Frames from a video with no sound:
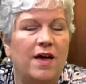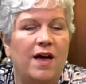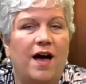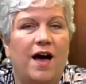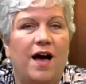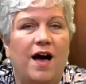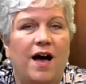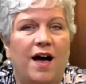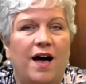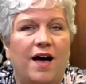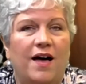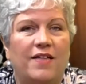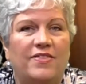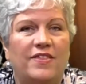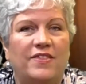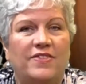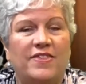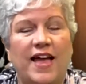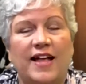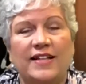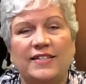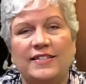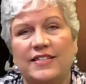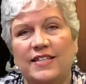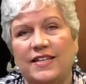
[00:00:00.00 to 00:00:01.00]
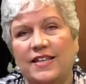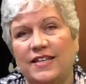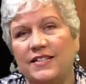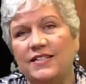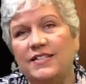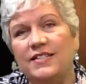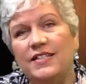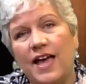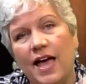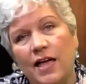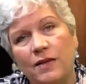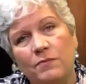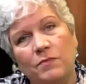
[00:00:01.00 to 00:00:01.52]
uh, that that's the
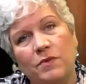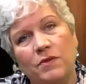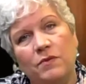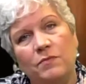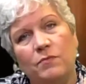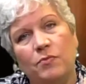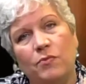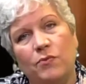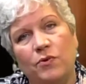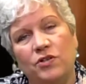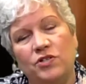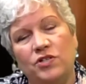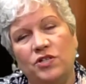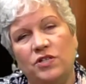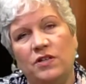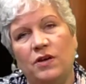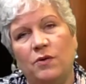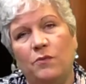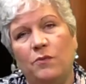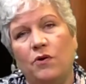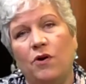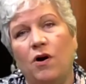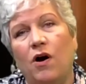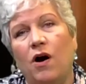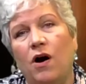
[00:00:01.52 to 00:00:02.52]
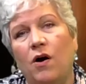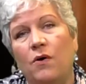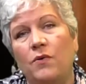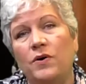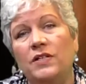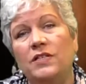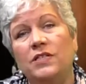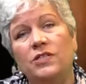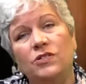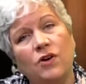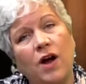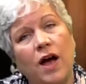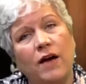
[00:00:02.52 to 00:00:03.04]
contentment portion that we're
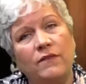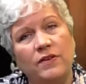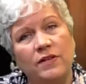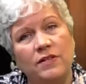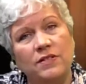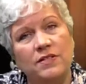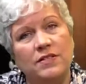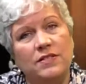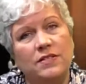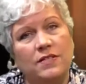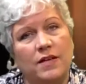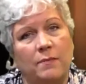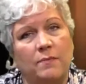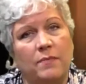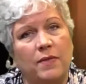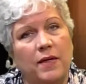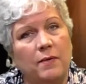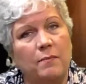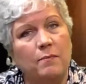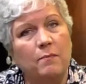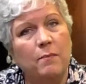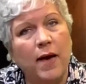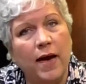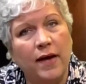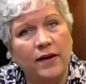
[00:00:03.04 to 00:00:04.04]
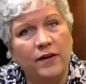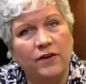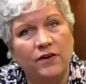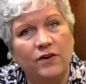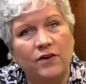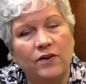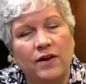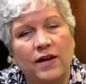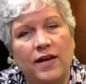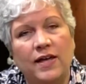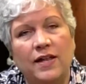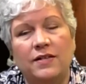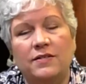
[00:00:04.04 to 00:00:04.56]
always striving to something
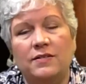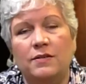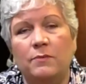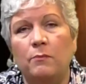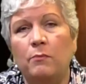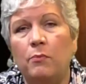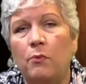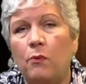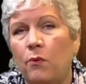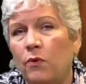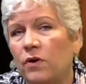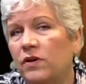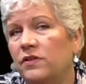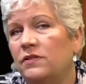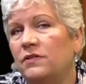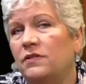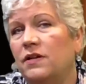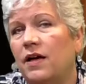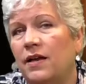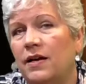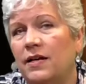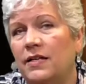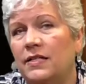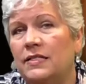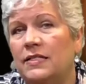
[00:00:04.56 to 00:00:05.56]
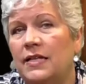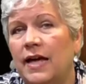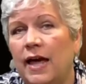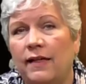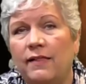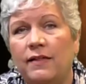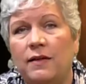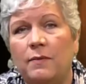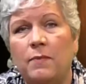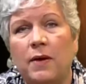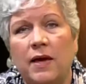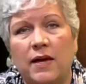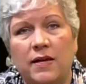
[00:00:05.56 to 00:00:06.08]
better it is important on a
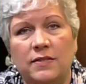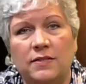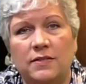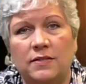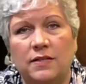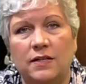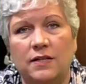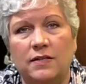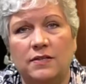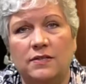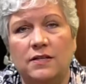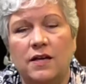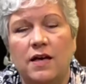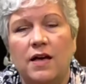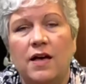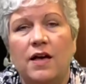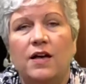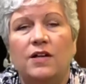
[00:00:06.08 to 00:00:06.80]
daily basis